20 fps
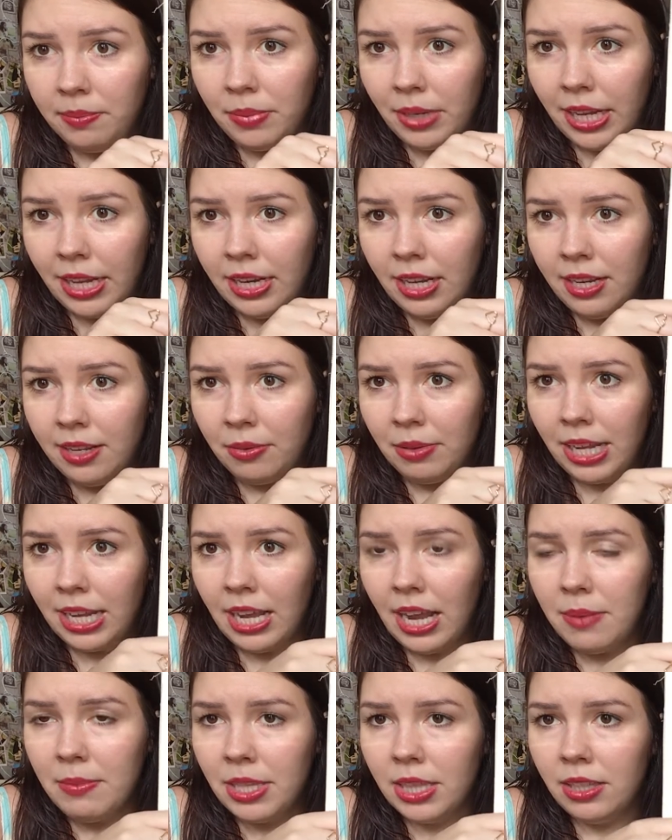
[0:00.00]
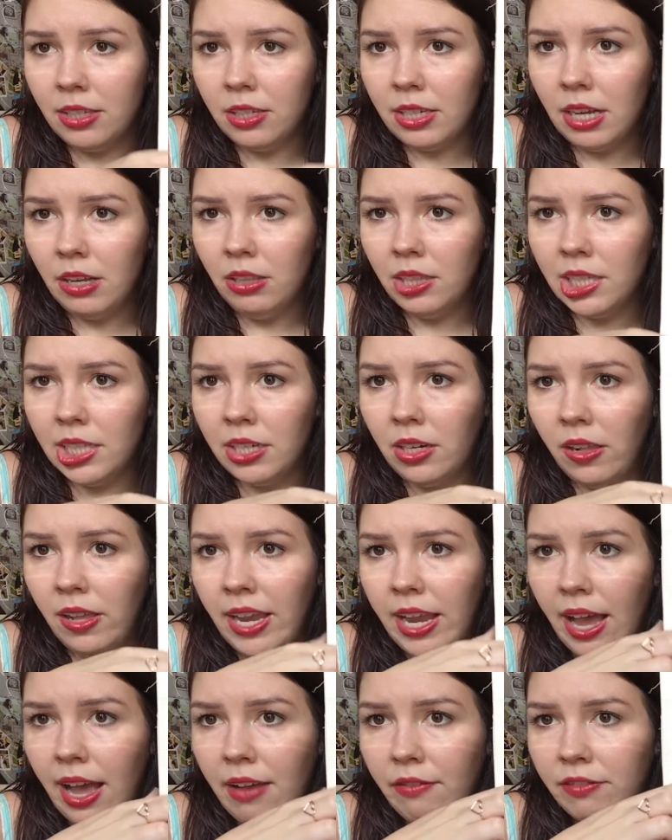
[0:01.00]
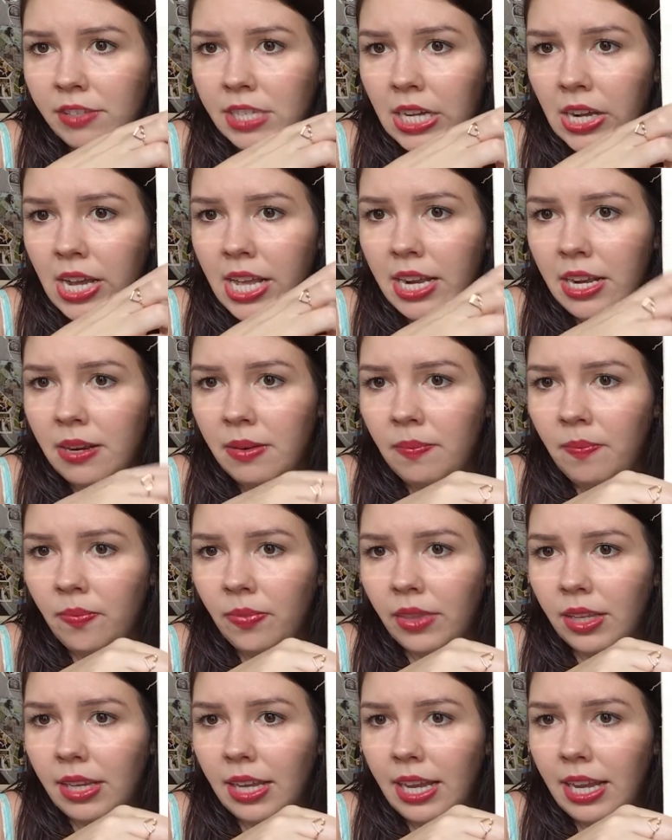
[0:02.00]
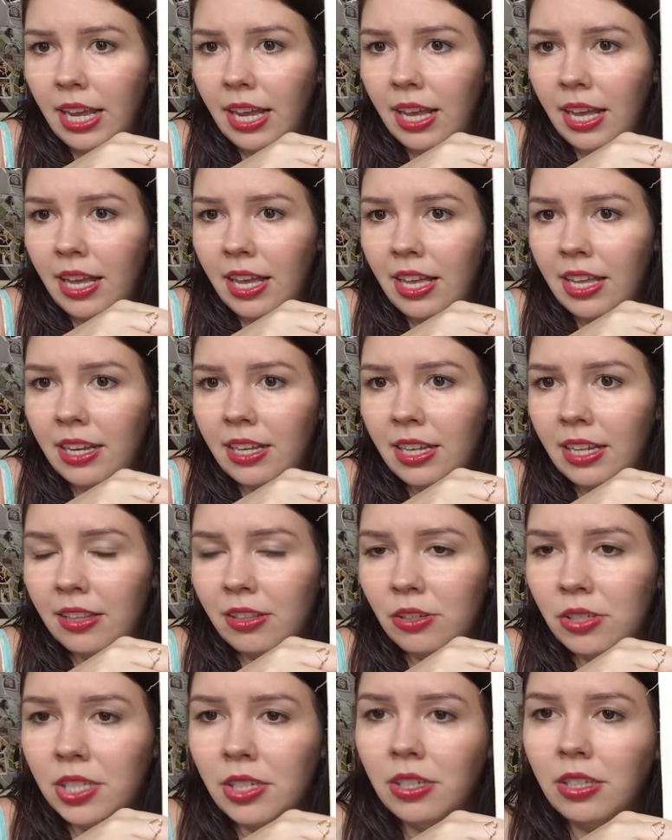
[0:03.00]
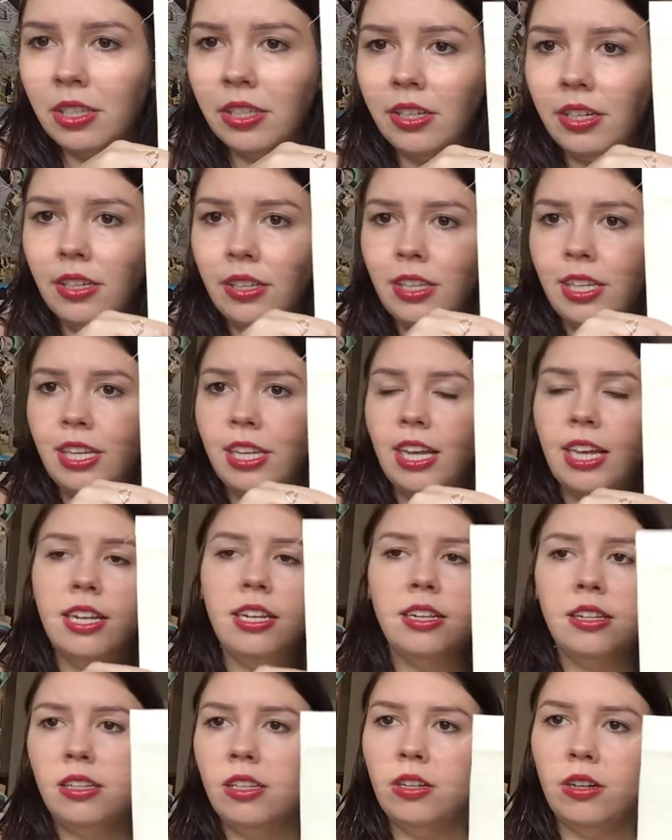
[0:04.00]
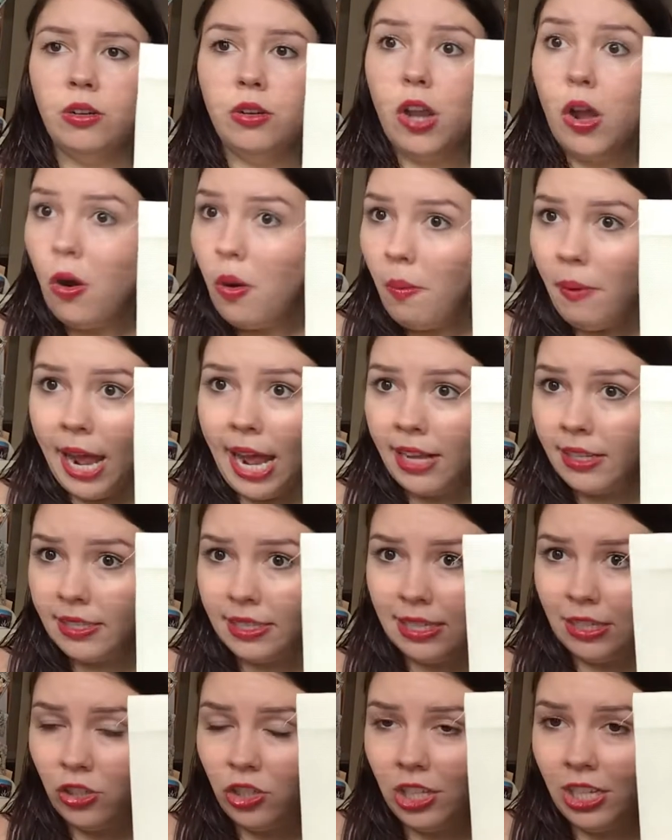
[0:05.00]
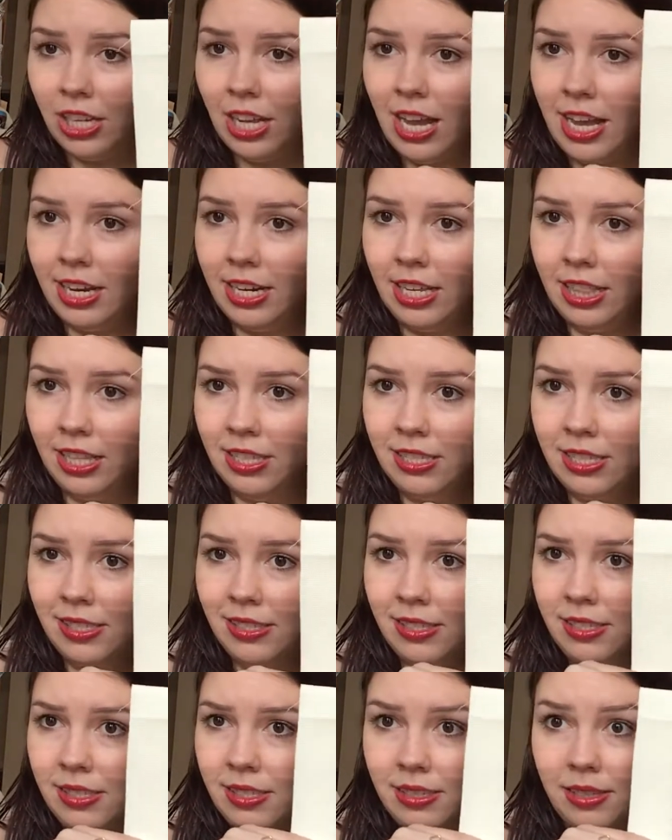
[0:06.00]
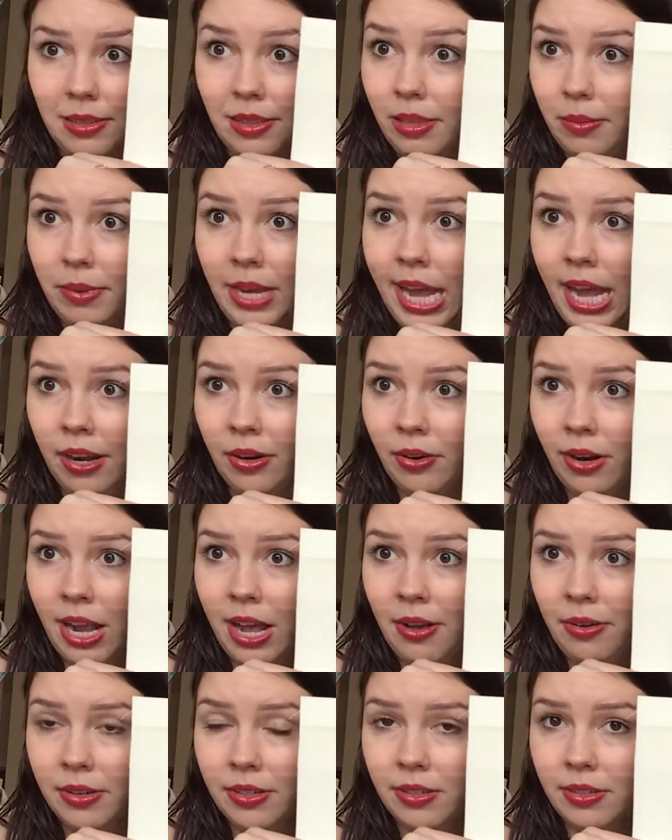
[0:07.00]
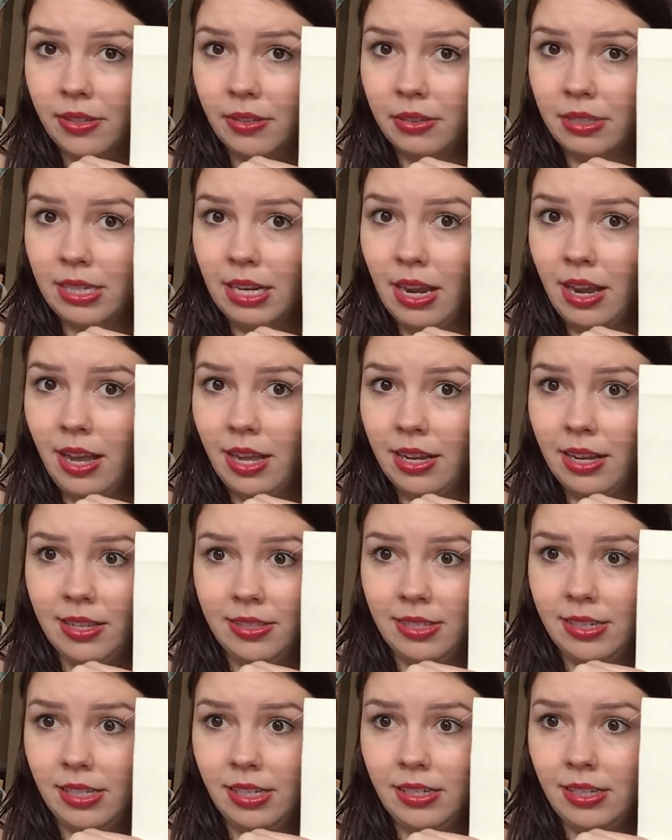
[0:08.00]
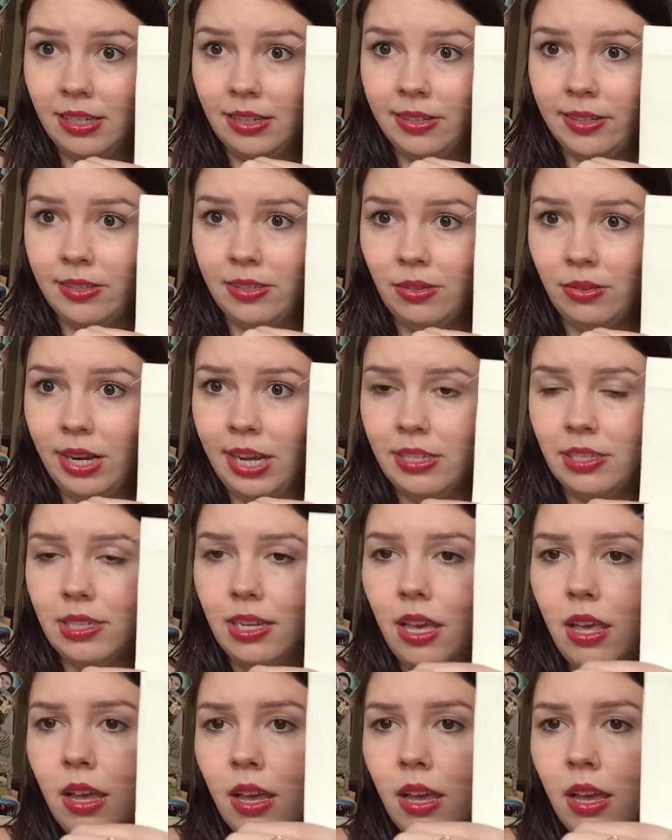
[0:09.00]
But anyway, I mean, look how little I have done. And those are clearly, and you know, no back stitching yet, and this is the background, so it's not as detailed as the rest.